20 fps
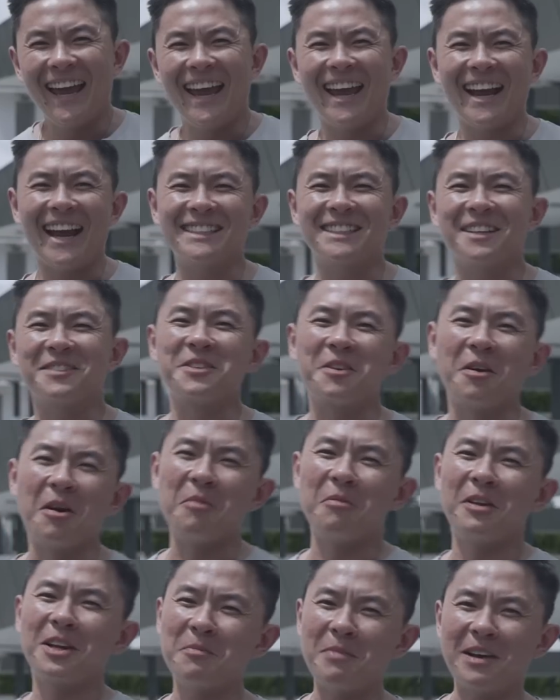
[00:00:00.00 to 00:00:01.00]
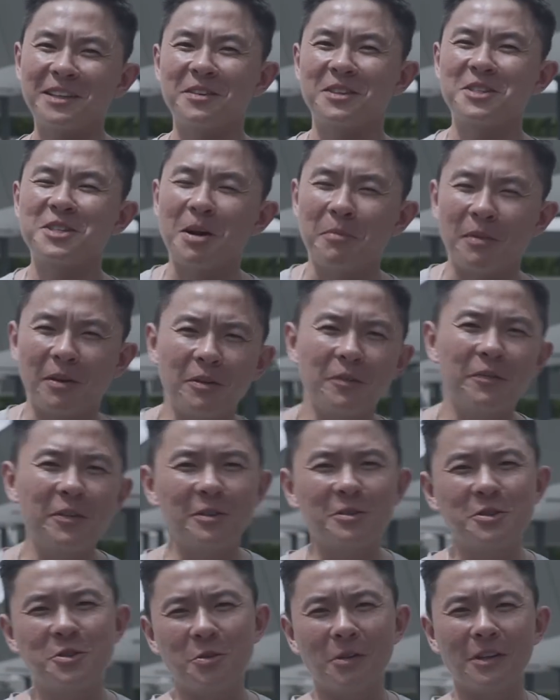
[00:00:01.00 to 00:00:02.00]
Hey guys, how's it going? Welcome back to Sgcarmart
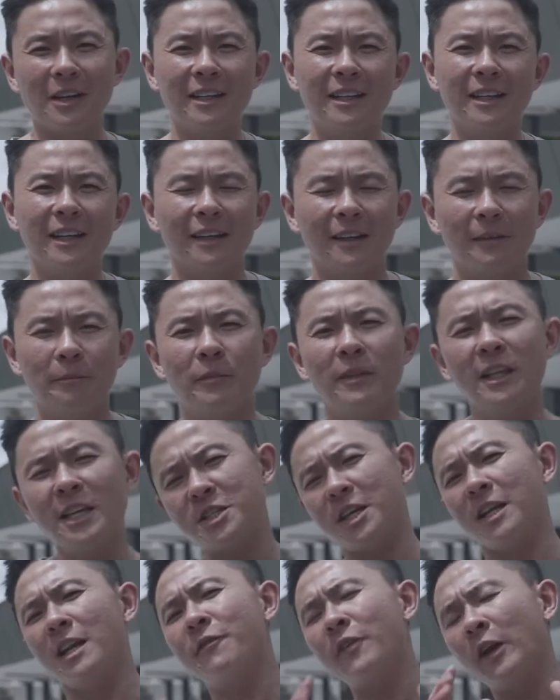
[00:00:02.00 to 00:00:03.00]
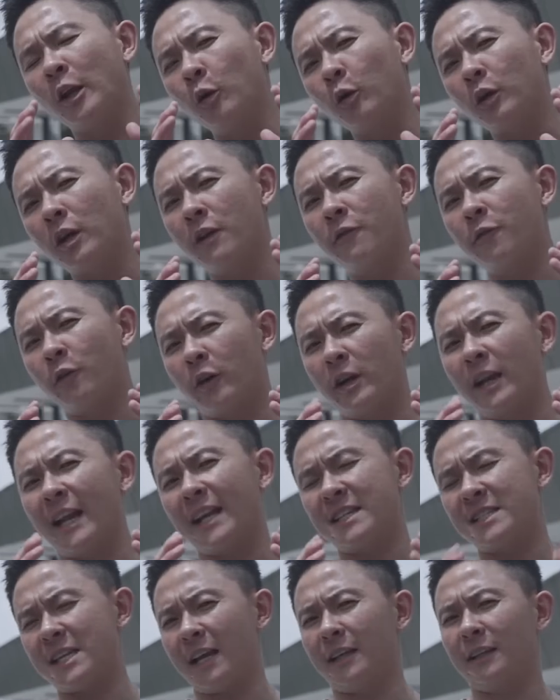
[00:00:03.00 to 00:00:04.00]
Reviews. Julian here. Listen, if you're looking for an
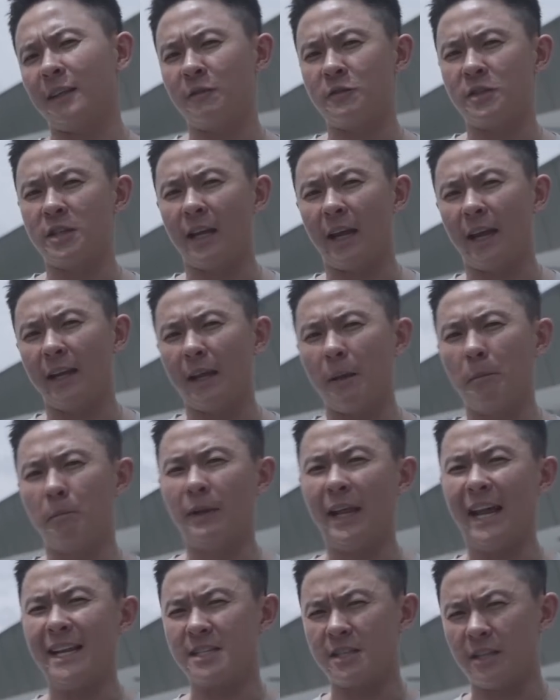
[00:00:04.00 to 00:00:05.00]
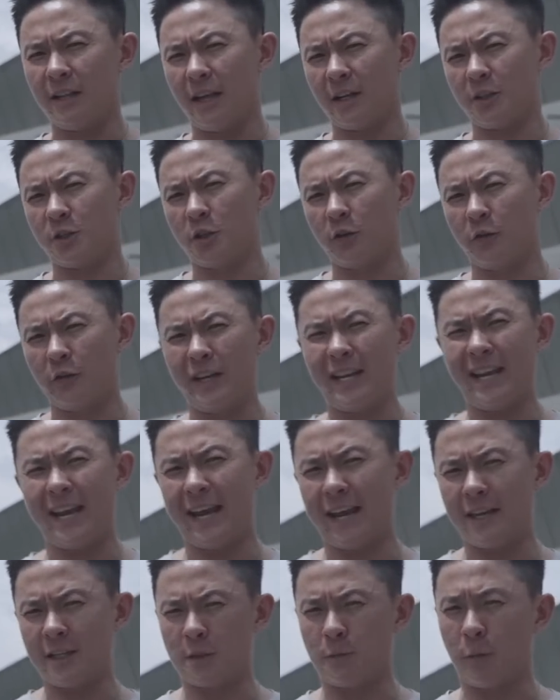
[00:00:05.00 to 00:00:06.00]
executive sedan that blends luxury
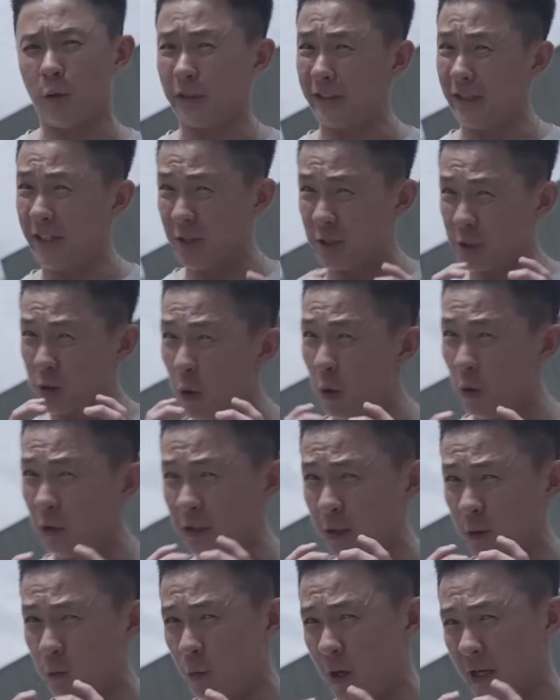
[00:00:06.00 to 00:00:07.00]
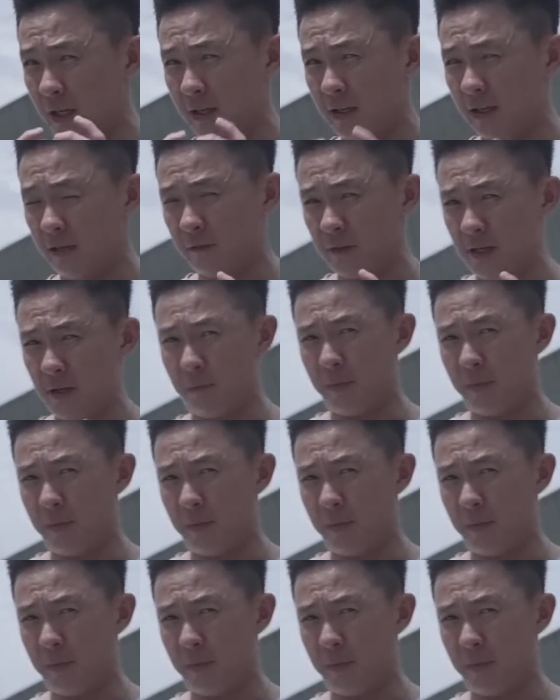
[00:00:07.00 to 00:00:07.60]
and sportiness all in one lovely